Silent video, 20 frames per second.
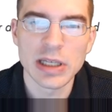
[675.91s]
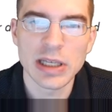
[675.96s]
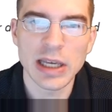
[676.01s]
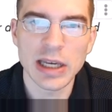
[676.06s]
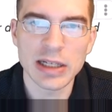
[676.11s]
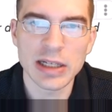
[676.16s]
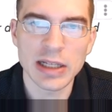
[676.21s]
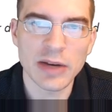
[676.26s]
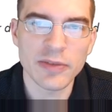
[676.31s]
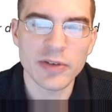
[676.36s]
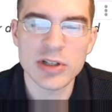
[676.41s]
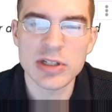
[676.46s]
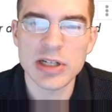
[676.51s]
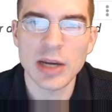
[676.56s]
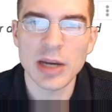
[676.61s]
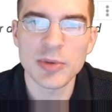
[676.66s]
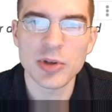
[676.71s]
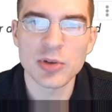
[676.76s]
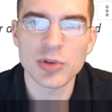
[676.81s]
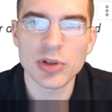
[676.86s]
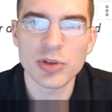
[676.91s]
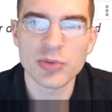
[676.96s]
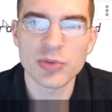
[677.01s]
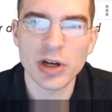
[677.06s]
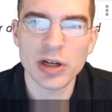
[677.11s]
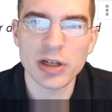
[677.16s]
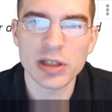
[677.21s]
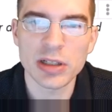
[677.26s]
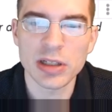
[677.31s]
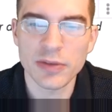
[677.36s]
And every time you
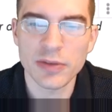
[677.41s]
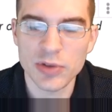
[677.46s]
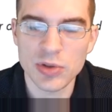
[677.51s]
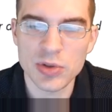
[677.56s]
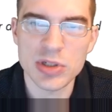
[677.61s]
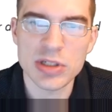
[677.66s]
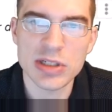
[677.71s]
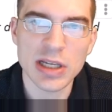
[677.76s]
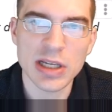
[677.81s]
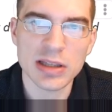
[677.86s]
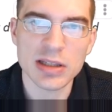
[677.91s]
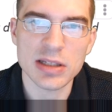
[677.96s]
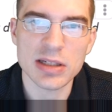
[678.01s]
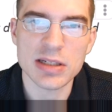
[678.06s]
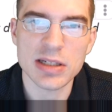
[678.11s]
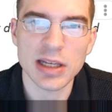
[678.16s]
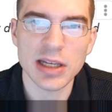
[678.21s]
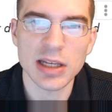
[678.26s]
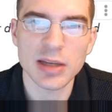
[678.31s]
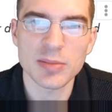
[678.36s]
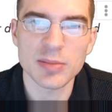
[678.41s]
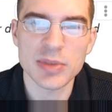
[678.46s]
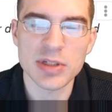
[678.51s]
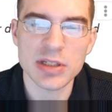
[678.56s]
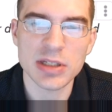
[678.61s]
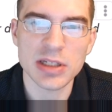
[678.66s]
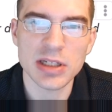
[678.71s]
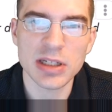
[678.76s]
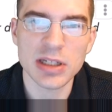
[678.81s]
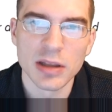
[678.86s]
rerun it, if you set the same
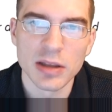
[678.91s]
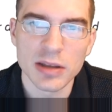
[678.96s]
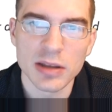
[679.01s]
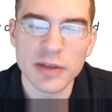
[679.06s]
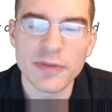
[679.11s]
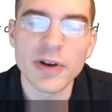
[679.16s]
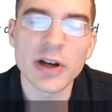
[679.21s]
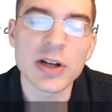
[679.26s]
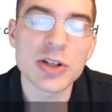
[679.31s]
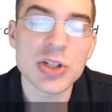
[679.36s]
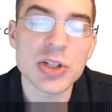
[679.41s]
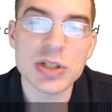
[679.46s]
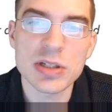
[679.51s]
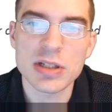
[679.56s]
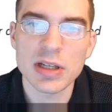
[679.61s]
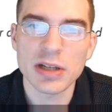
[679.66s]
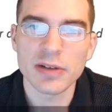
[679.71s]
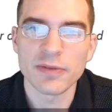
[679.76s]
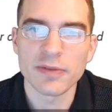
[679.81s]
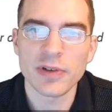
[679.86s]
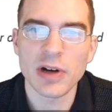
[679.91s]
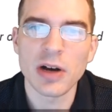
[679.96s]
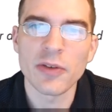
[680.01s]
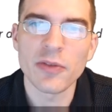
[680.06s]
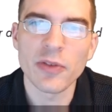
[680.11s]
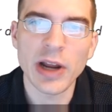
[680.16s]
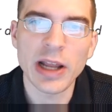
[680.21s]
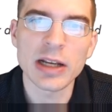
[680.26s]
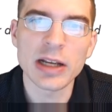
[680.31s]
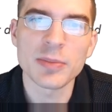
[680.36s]
seed, the functions that involve
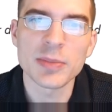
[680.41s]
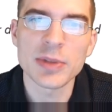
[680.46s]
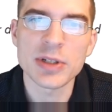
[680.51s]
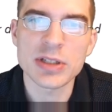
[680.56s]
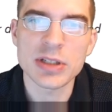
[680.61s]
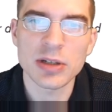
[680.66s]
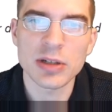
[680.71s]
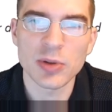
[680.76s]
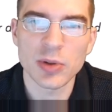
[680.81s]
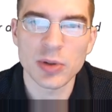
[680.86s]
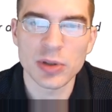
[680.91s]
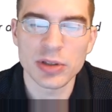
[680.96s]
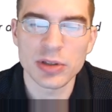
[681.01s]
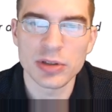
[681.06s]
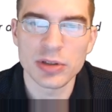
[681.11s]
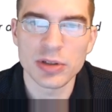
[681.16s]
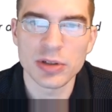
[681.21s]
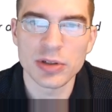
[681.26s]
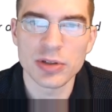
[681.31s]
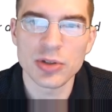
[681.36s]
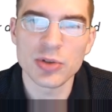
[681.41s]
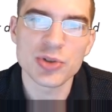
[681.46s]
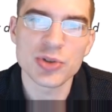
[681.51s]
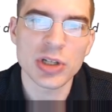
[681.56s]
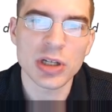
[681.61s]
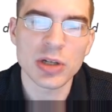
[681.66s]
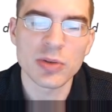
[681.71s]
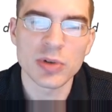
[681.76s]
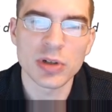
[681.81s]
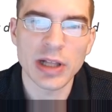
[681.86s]
randomness that you're
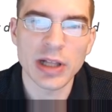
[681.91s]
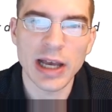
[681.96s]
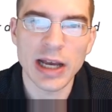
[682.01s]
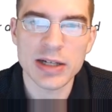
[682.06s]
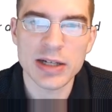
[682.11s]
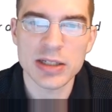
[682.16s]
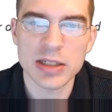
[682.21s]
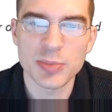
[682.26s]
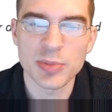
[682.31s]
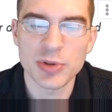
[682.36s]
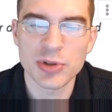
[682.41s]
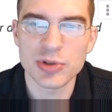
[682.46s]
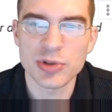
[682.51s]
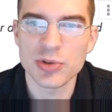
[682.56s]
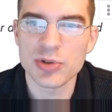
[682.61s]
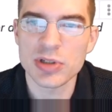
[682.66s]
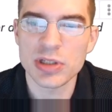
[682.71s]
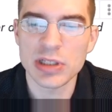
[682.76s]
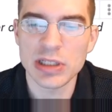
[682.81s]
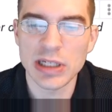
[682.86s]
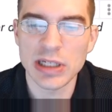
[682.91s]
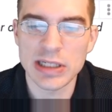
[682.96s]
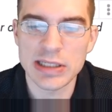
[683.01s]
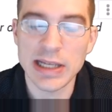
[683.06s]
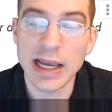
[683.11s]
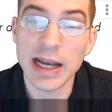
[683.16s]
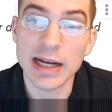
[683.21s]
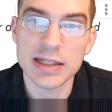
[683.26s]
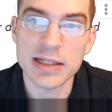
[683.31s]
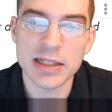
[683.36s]
using will actually produce the
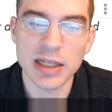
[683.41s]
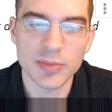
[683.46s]
exact same